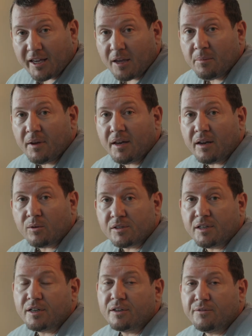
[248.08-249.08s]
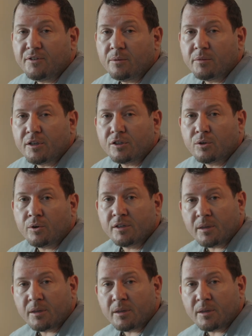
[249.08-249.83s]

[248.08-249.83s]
came in, I was there to film their stories.